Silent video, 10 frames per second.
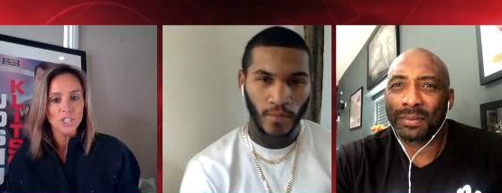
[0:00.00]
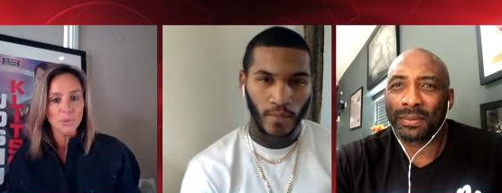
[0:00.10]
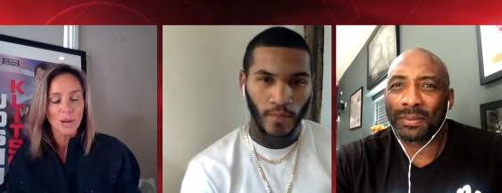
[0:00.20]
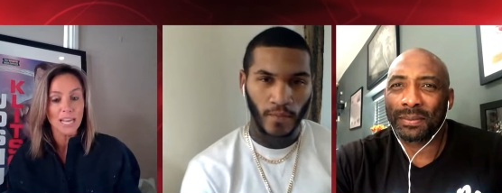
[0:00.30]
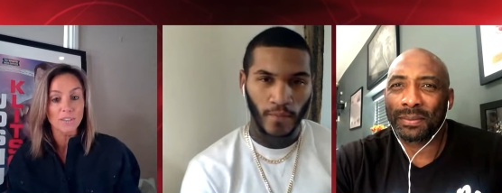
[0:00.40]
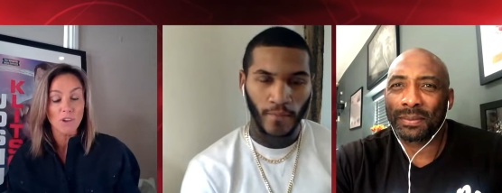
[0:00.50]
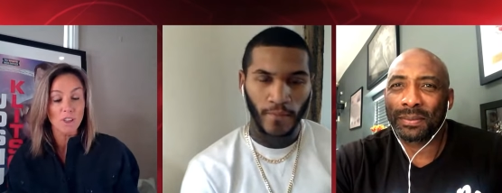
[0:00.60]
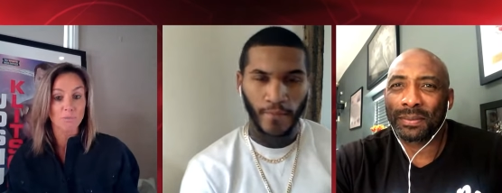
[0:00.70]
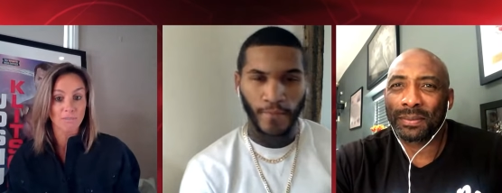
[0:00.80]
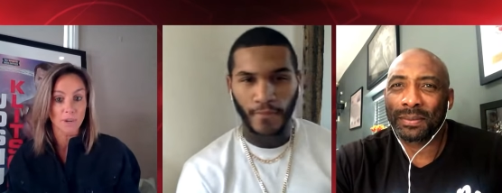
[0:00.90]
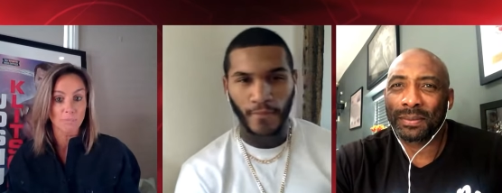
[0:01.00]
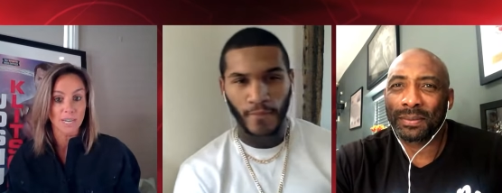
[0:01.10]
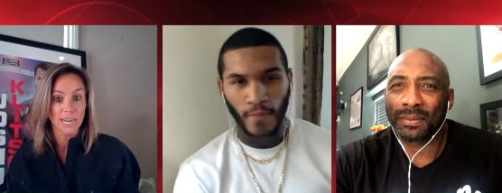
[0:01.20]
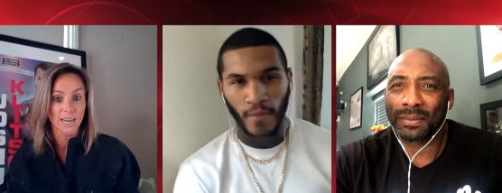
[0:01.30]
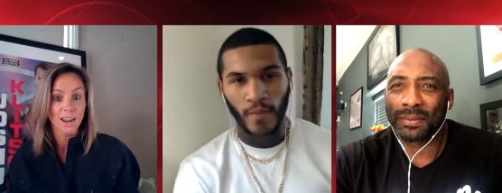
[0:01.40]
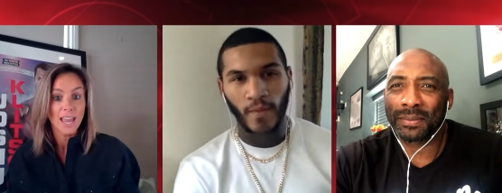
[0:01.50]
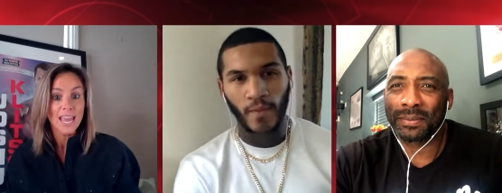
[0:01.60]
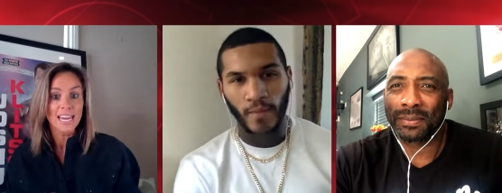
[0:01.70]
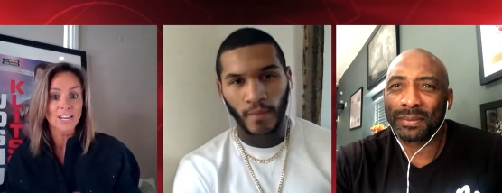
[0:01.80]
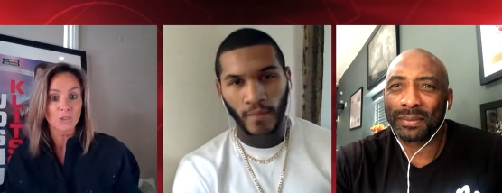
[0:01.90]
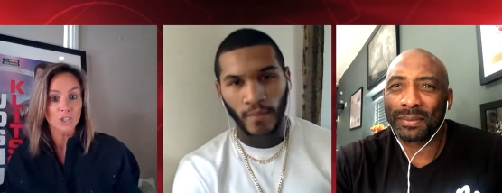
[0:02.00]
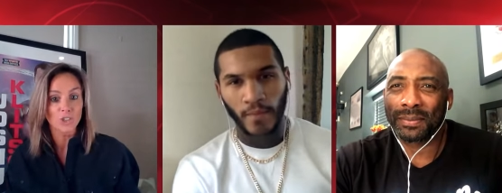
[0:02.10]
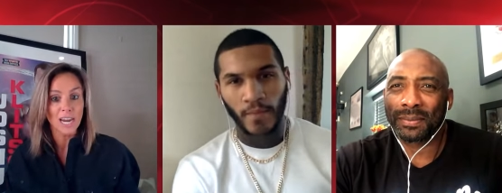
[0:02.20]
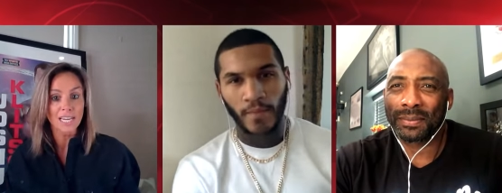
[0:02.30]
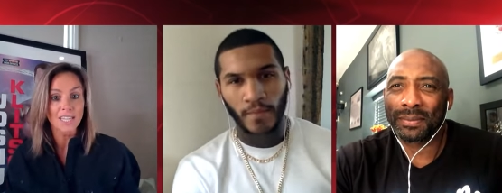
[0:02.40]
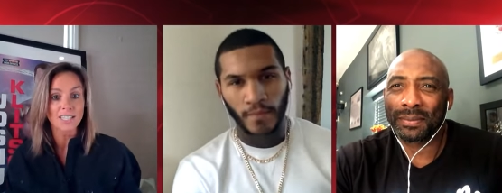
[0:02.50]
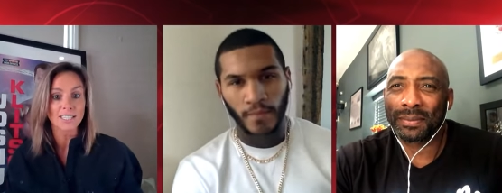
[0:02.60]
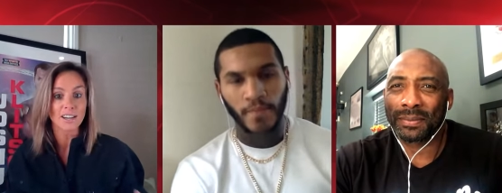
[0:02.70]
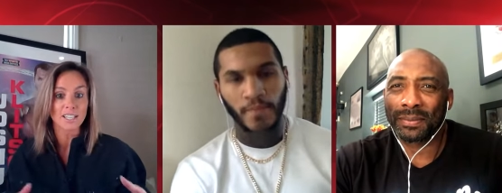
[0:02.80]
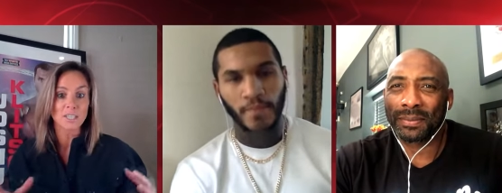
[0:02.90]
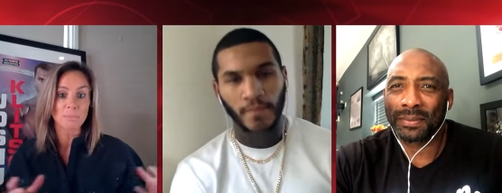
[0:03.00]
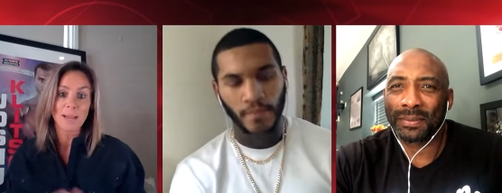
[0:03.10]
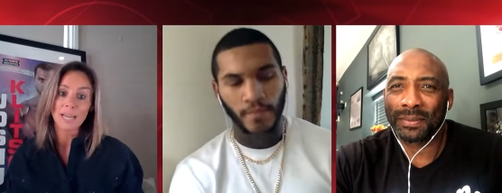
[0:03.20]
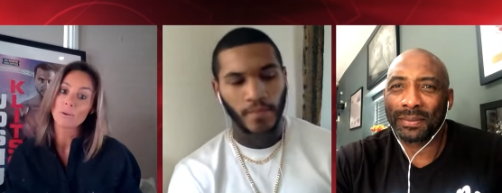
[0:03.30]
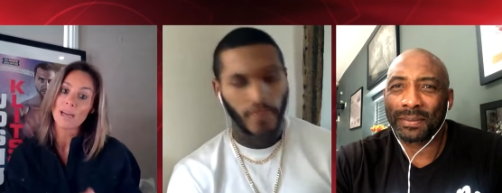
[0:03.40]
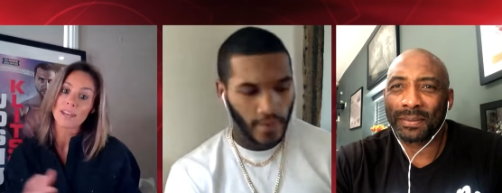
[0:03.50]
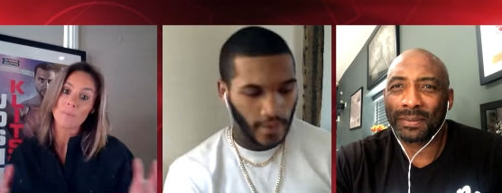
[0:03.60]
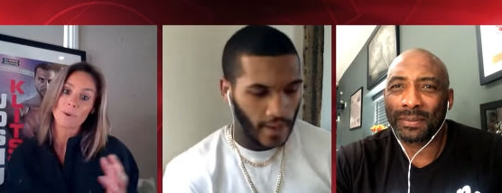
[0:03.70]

Speaker 1: You had a rather privileged upbringing in Australia, decided to pack all that yeah.